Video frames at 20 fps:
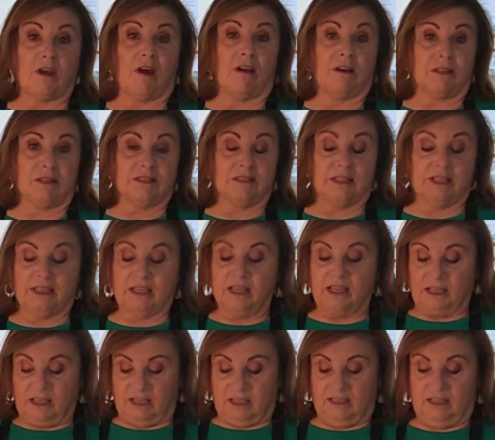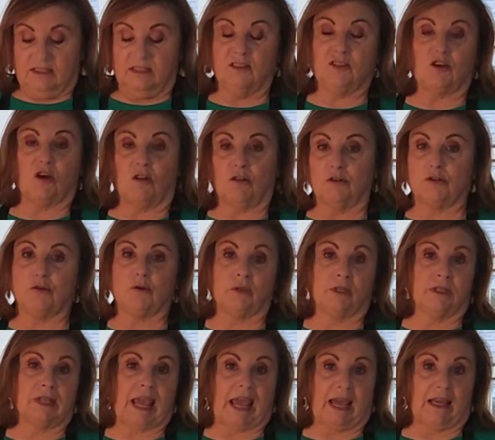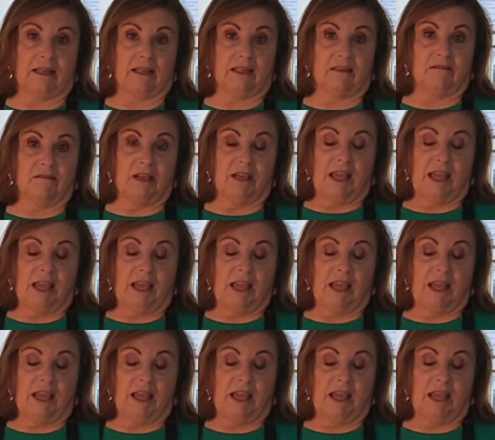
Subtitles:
honestly, is the Dollar Tree caddy.